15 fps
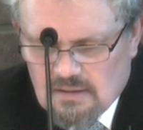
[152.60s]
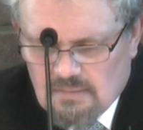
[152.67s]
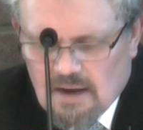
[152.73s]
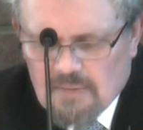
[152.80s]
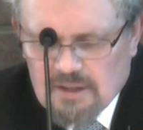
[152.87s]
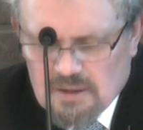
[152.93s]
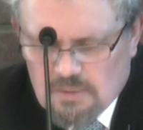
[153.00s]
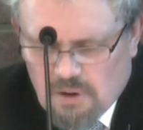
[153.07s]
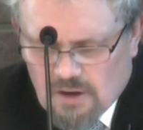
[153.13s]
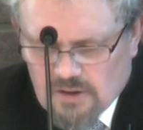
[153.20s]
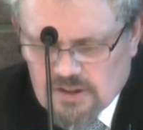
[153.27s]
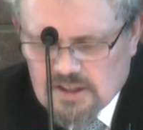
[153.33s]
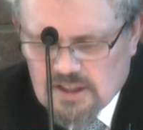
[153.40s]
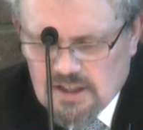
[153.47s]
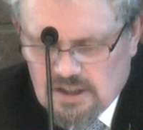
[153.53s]
might be the
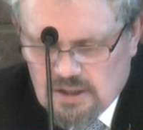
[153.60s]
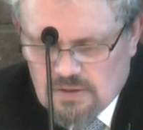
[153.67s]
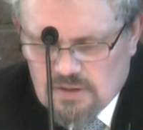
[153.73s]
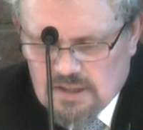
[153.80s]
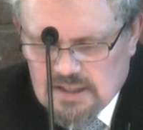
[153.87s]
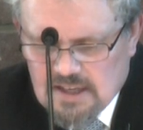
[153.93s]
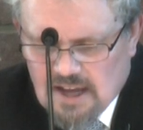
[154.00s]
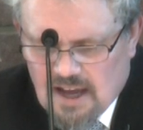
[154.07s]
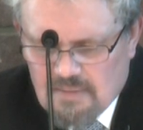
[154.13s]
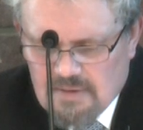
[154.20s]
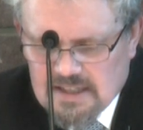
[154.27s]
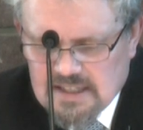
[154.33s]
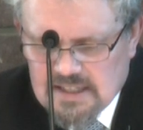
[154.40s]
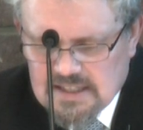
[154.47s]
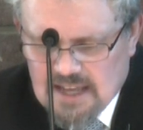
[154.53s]
ones that you desire
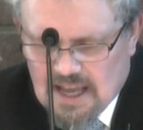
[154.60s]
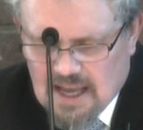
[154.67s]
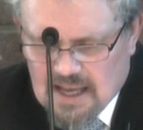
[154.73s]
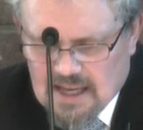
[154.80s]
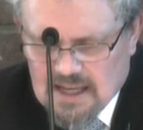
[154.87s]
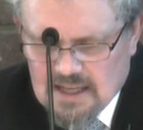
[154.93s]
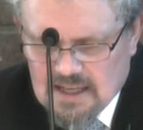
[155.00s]
me to say.